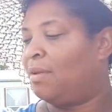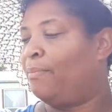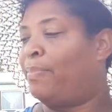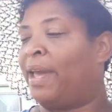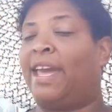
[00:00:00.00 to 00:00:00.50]

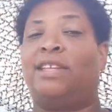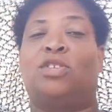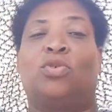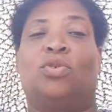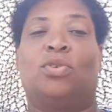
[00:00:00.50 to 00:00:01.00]

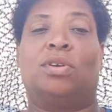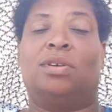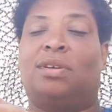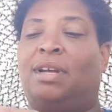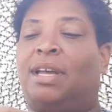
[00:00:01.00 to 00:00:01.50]
Basil.
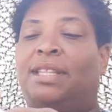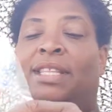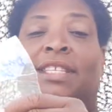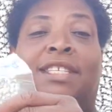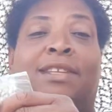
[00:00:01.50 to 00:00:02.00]

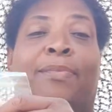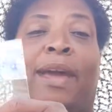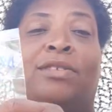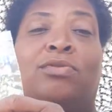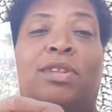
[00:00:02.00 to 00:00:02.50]
This is a
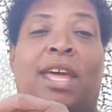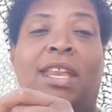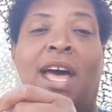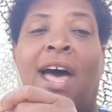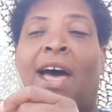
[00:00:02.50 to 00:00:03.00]
basil that
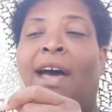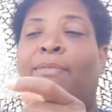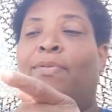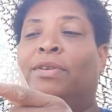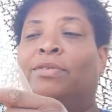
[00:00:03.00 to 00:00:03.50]
I
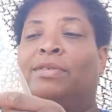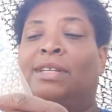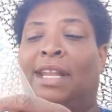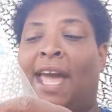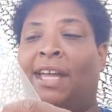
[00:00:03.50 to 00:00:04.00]
produced
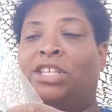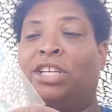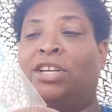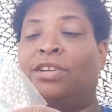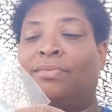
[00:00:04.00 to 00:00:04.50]
last
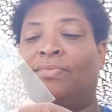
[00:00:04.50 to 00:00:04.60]
year,